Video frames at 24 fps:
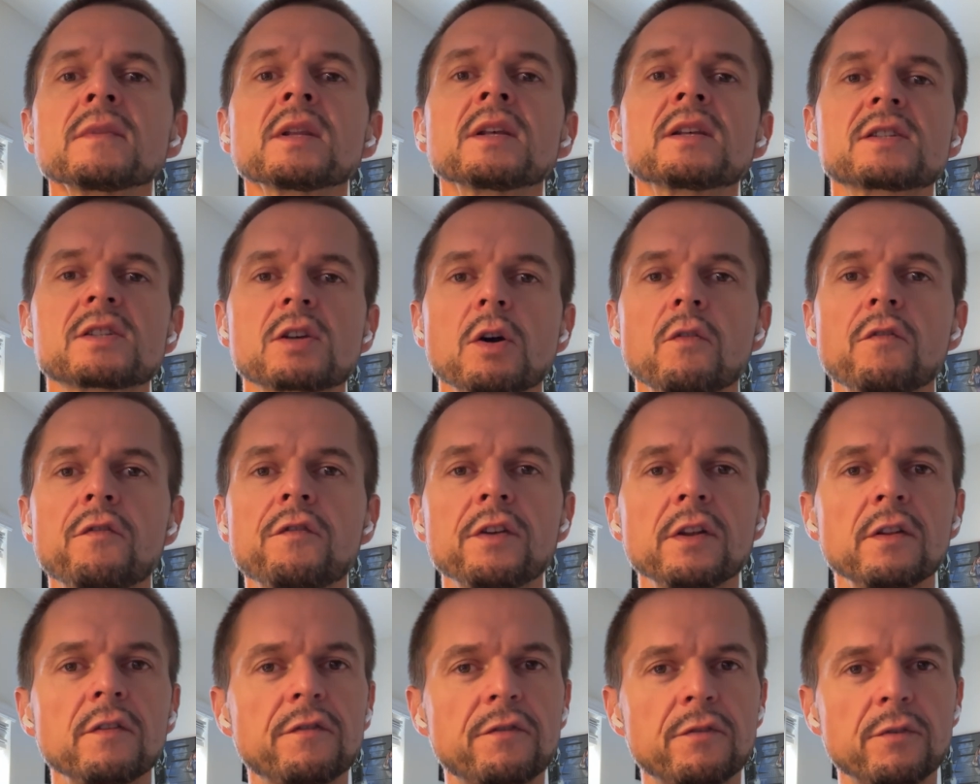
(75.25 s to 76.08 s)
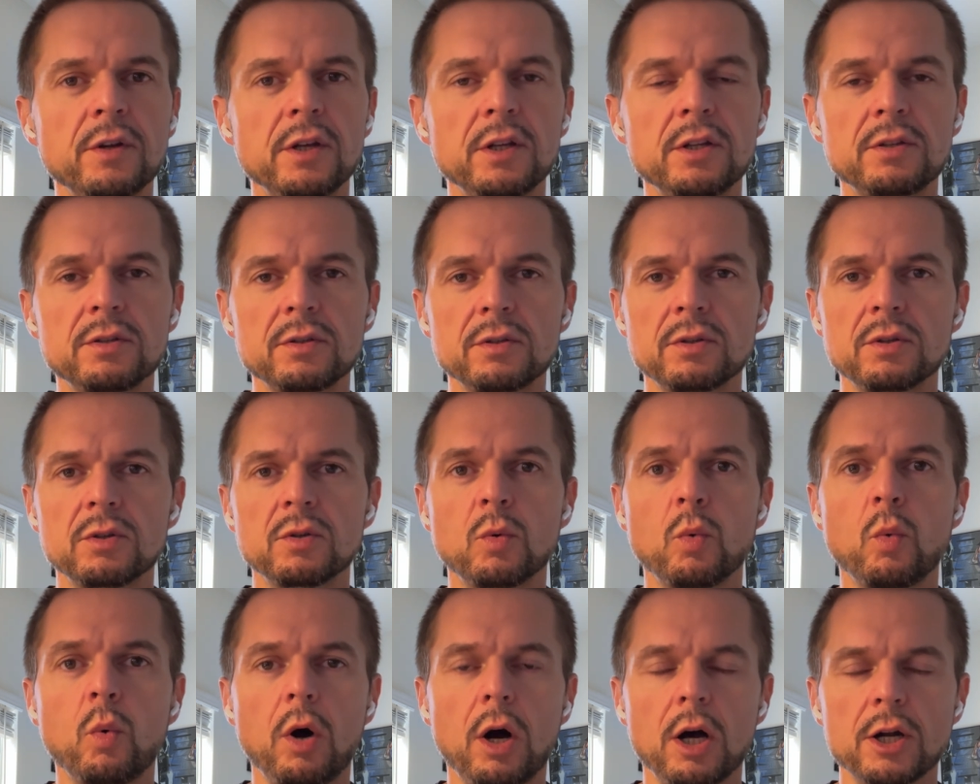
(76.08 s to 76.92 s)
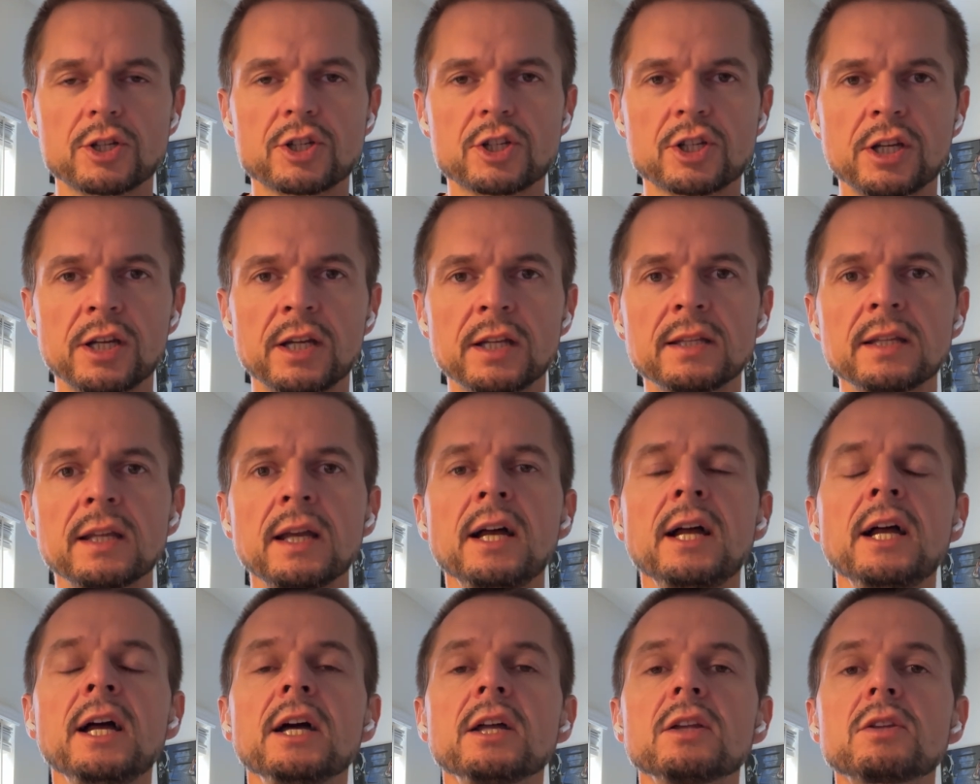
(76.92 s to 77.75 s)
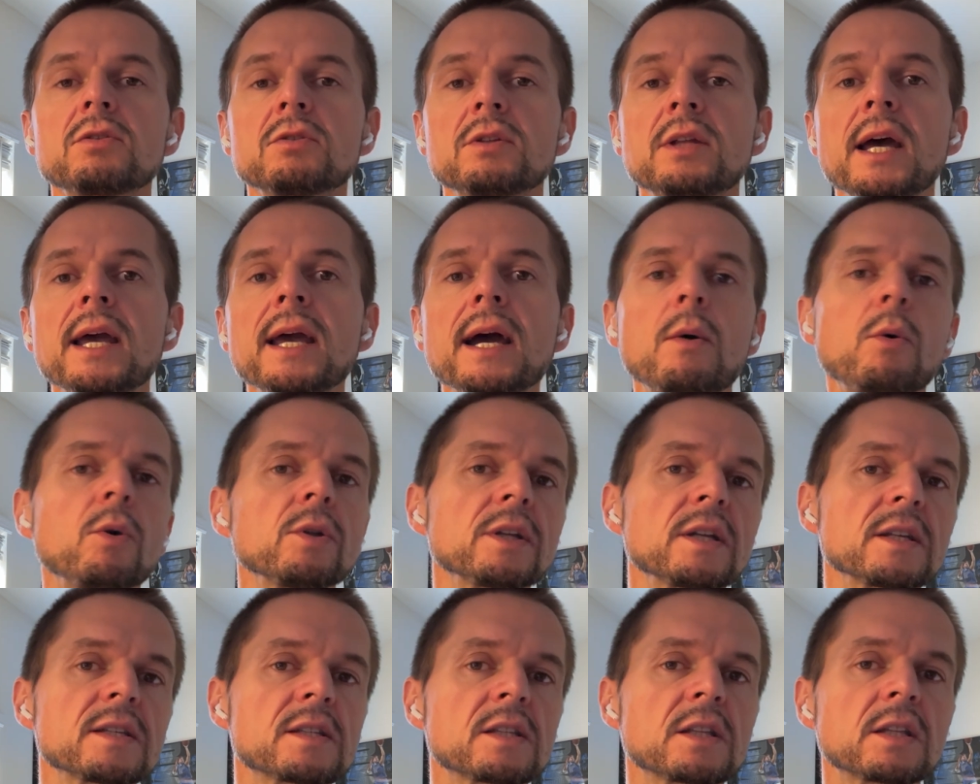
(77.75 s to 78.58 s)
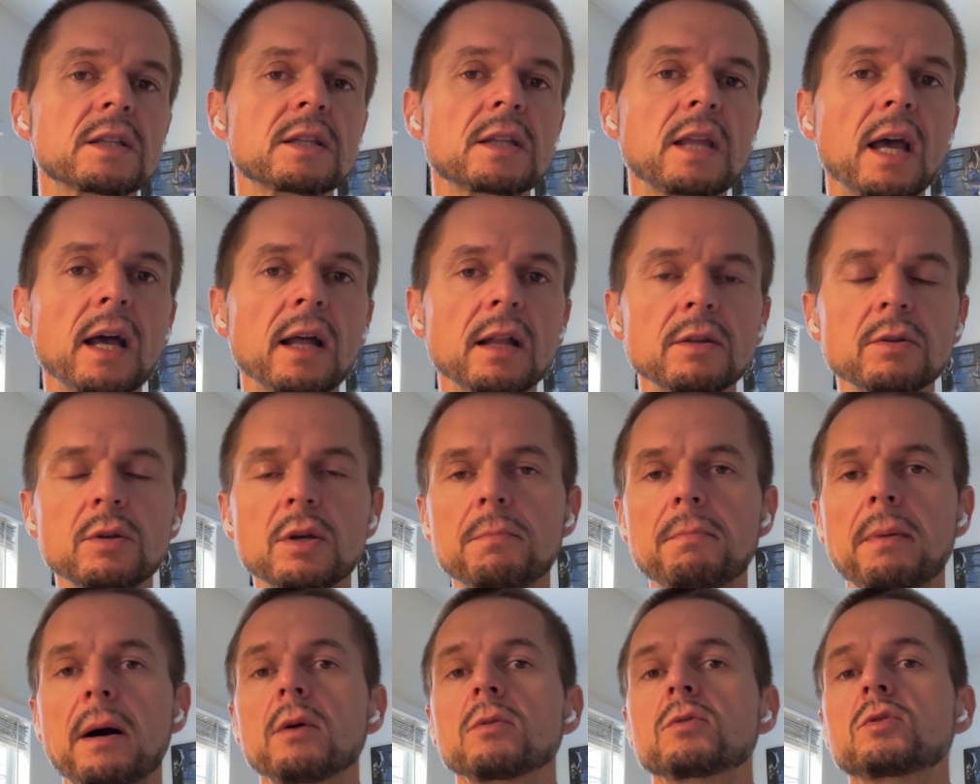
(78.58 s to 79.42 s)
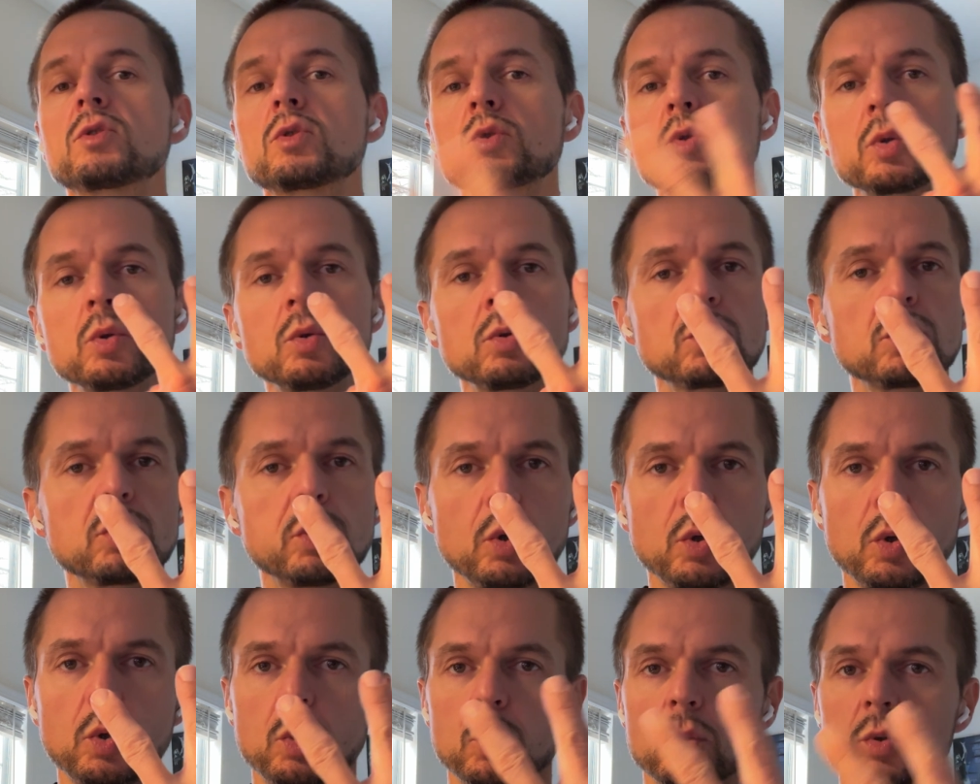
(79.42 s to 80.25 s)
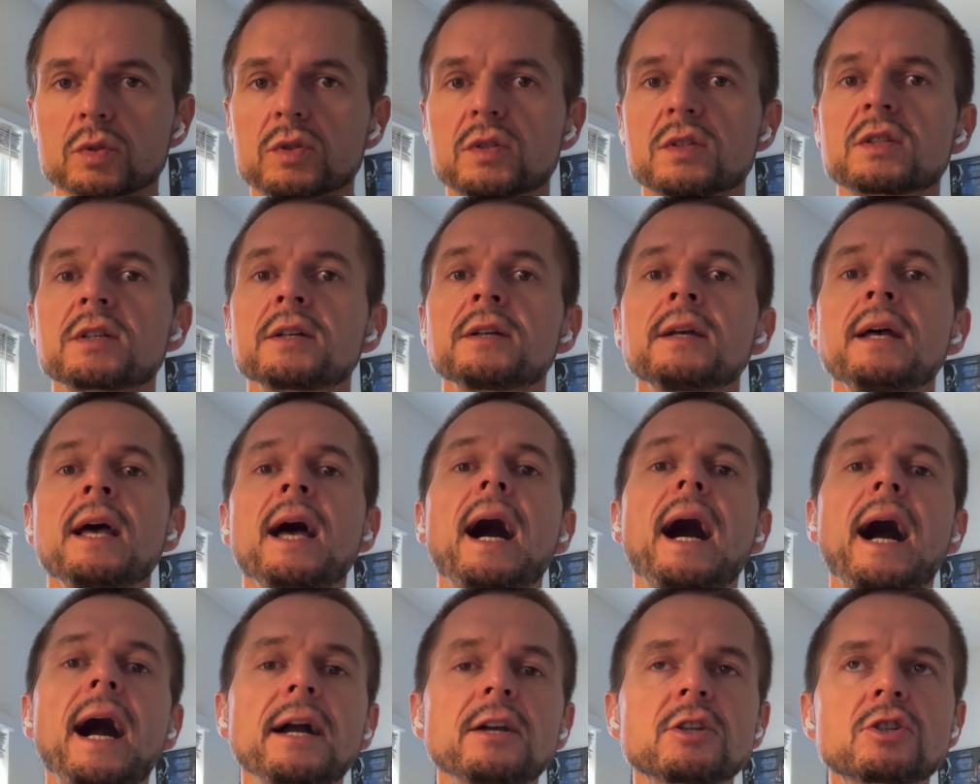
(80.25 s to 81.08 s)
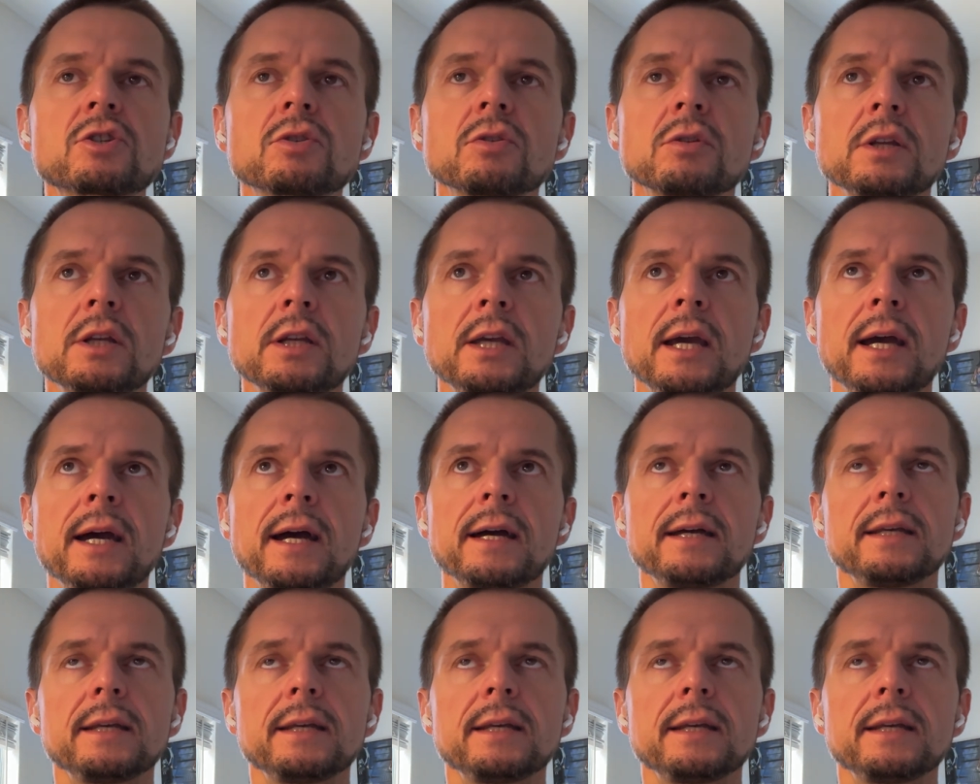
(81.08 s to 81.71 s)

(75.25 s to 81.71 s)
So feel free to watch it. Today I want to tell you about two tools. Actually,